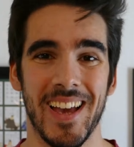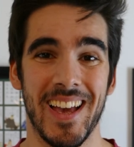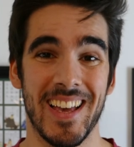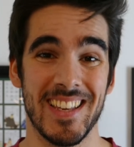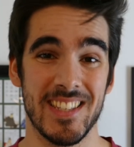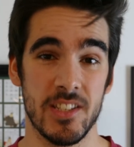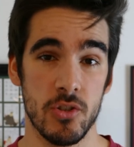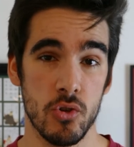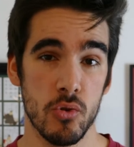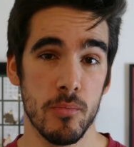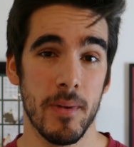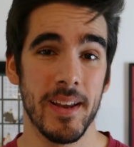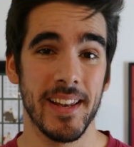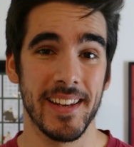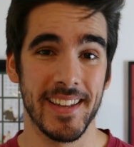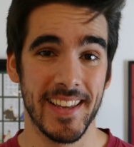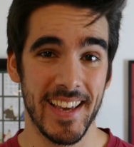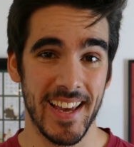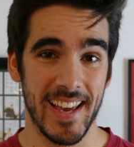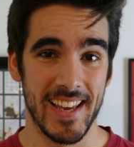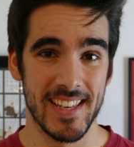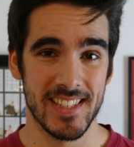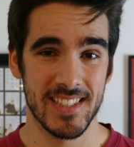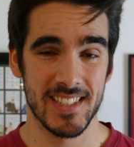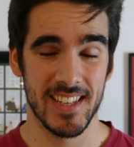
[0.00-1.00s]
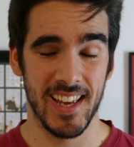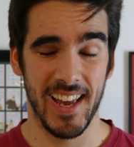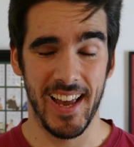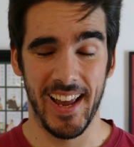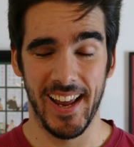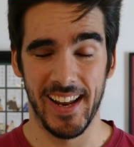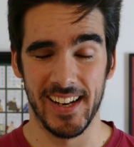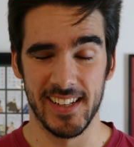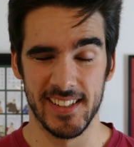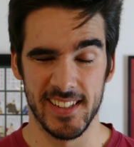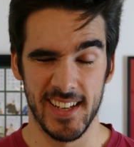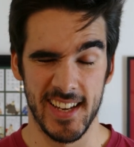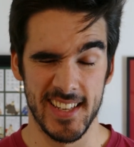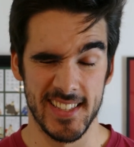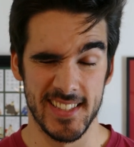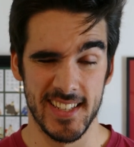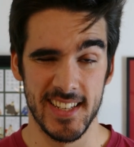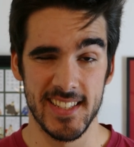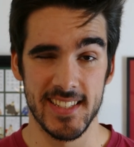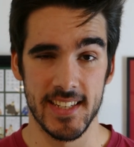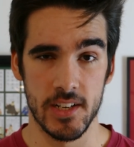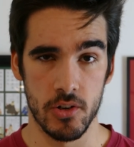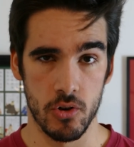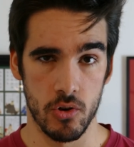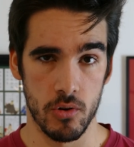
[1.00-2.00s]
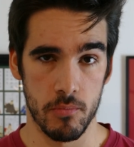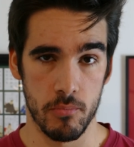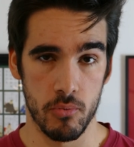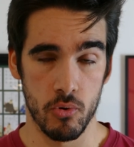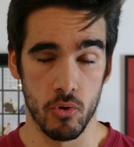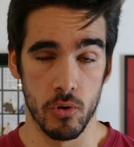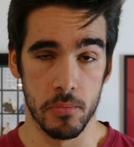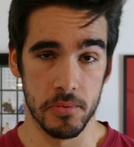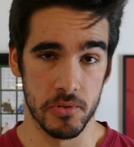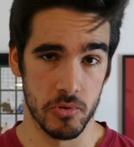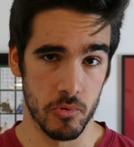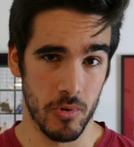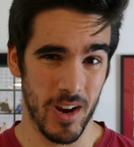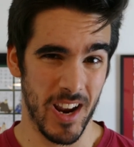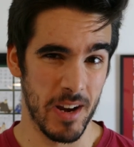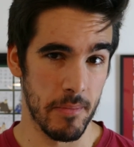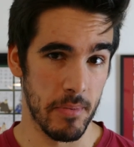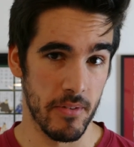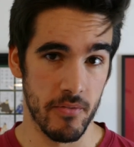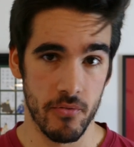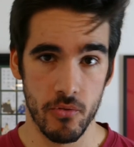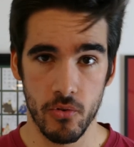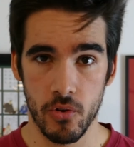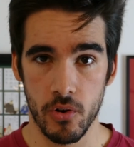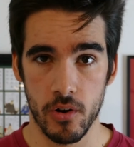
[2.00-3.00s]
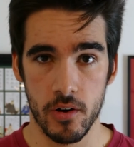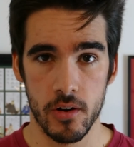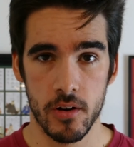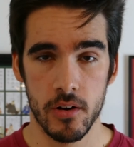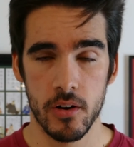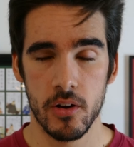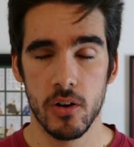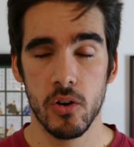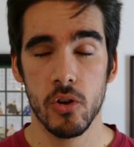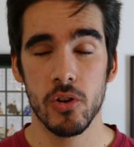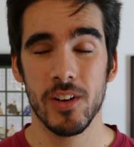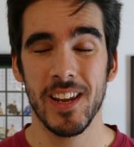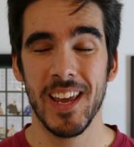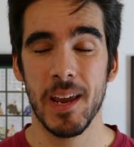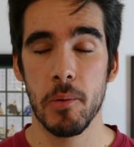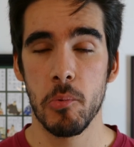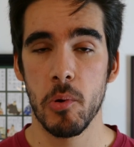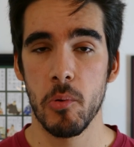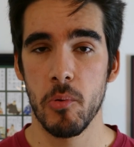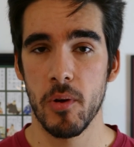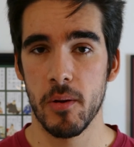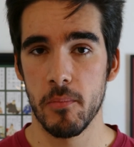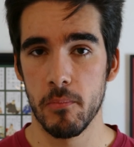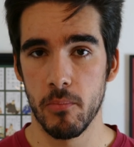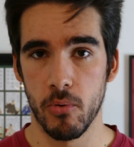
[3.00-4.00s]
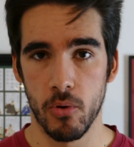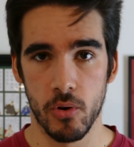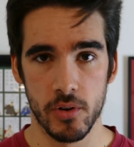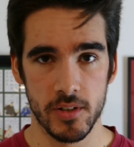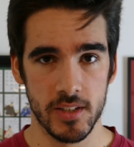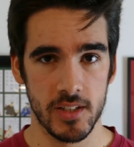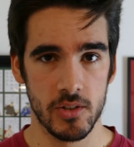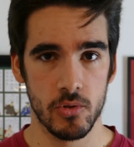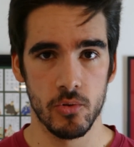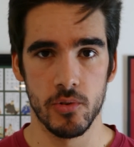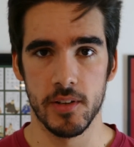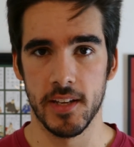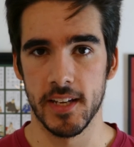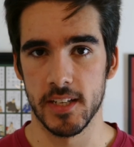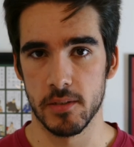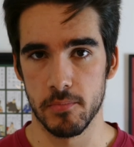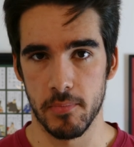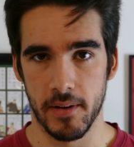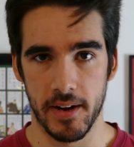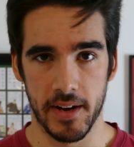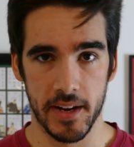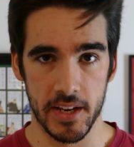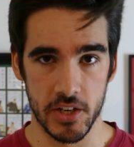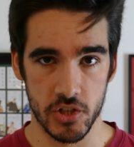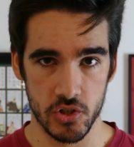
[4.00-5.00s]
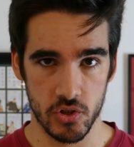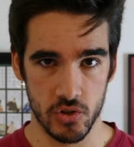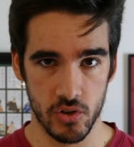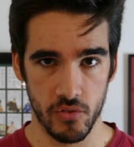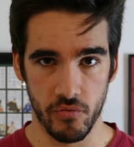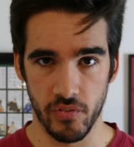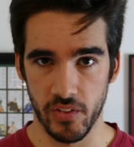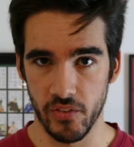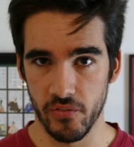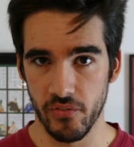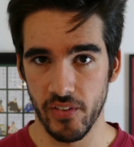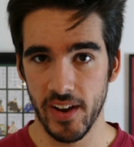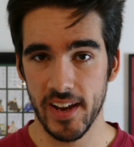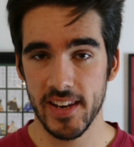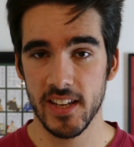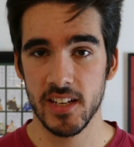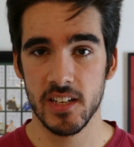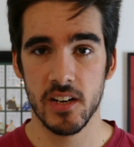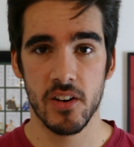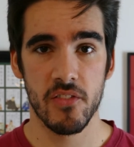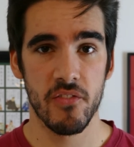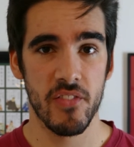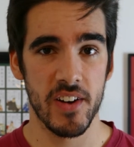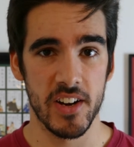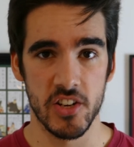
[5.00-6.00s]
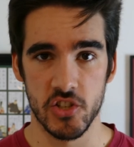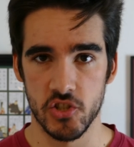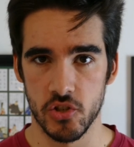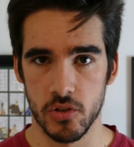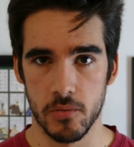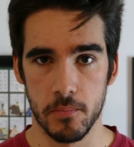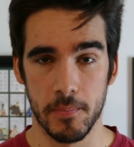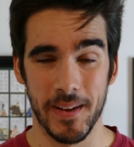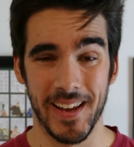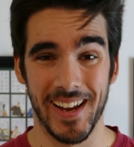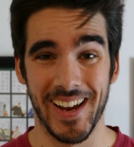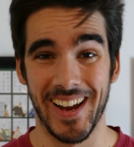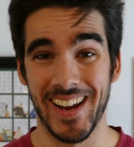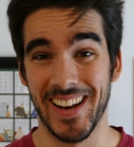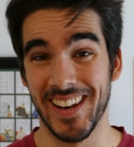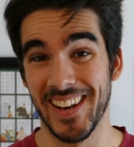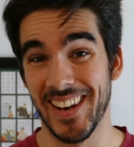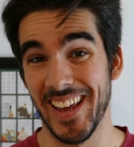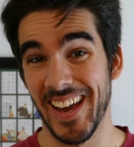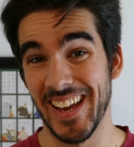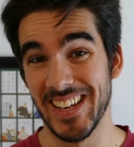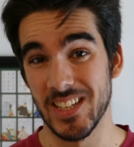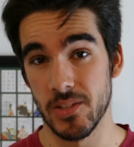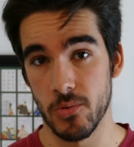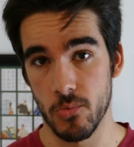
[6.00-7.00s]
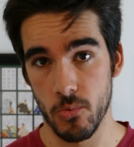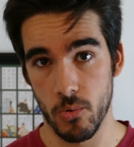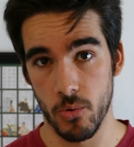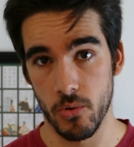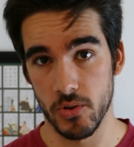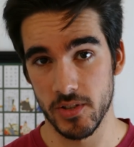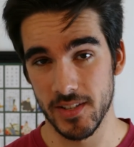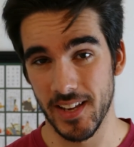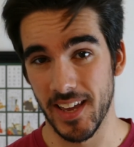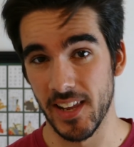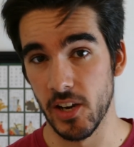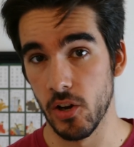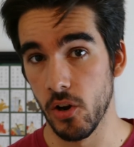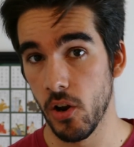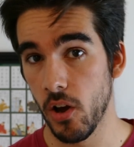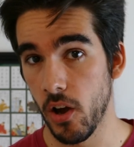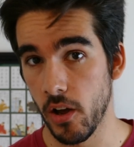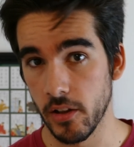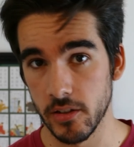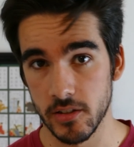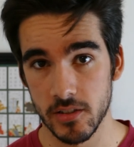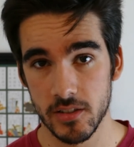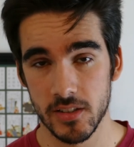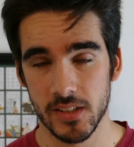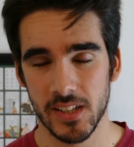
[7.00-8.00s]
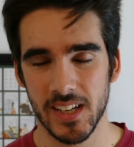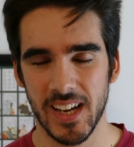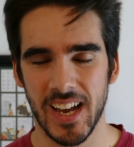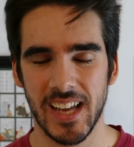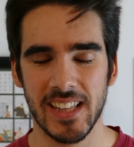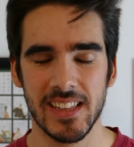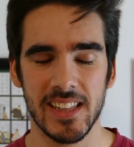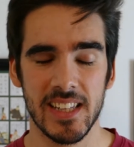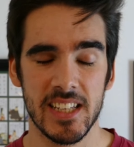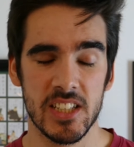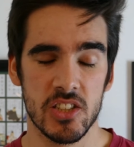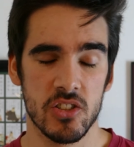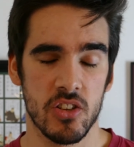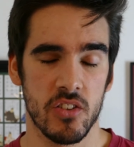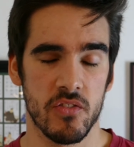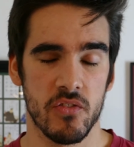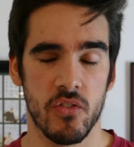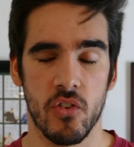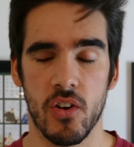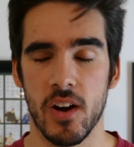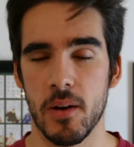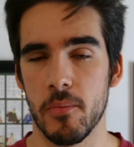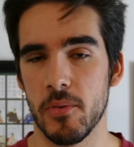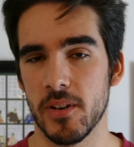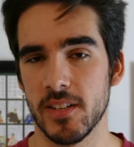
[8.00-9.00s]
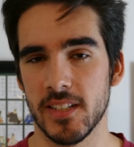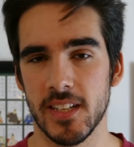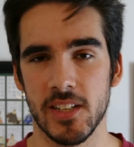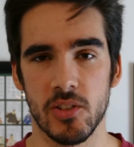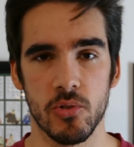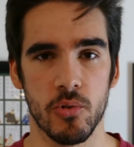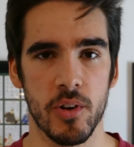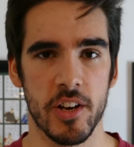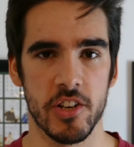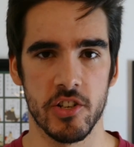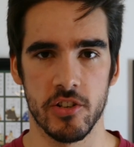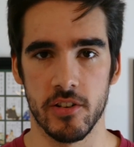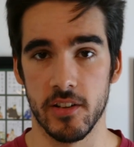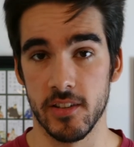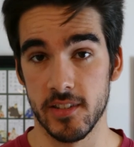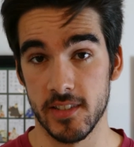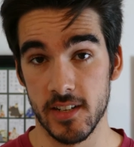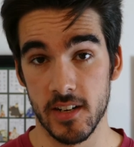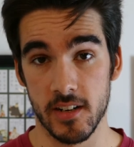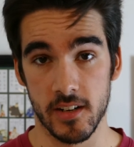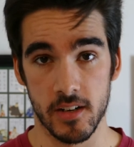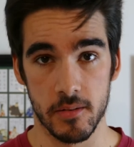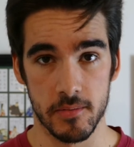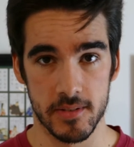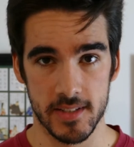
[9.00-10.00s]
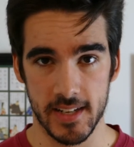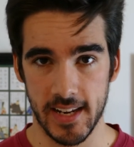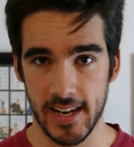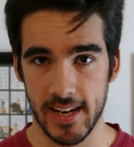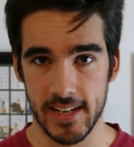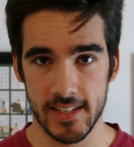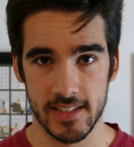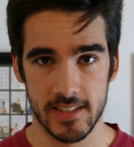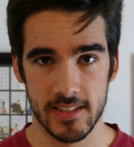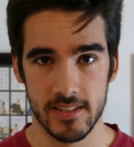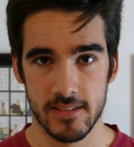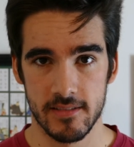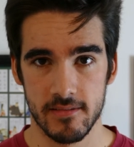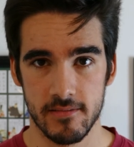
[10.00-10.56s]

As you might guess, and as Cicero proves right before, not everyone bought into the explanation of divine intervention behind dice throws and lots, at least not for every situation and circumstance.